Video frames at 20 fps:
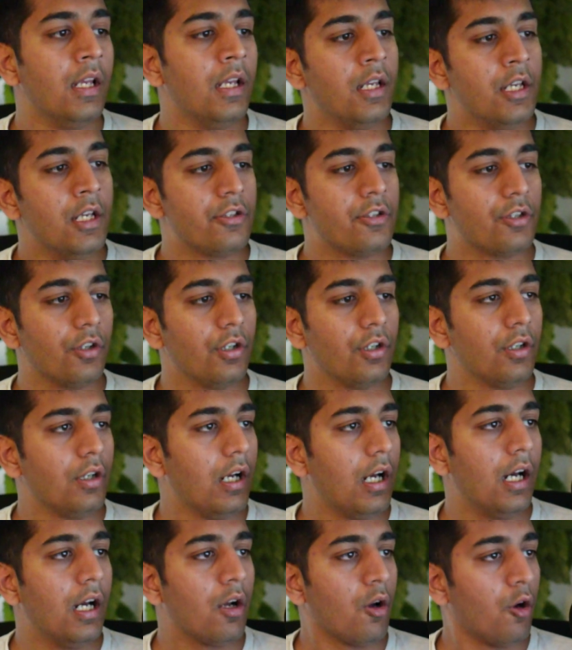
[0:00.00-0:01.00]
So
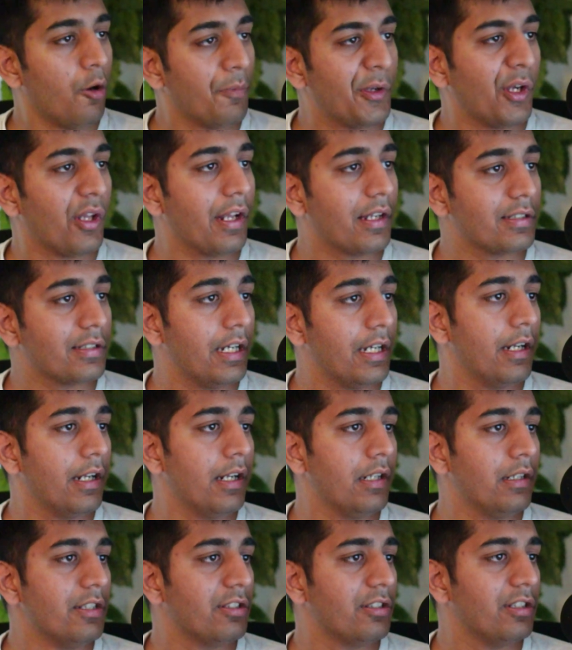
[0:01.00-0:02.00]
hope you're excited.
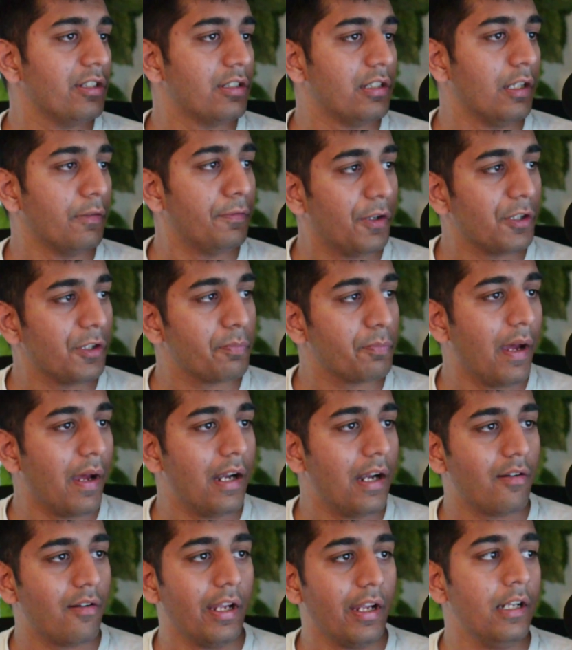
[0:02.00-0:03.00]
This is the first part,
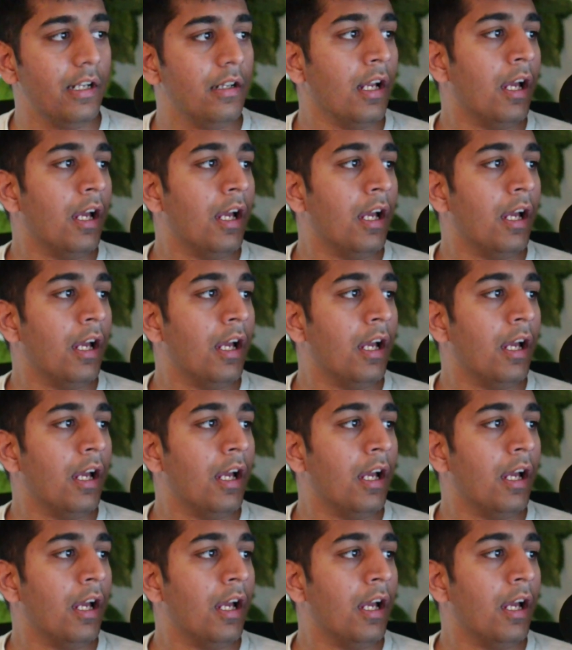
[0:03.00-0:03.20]
right?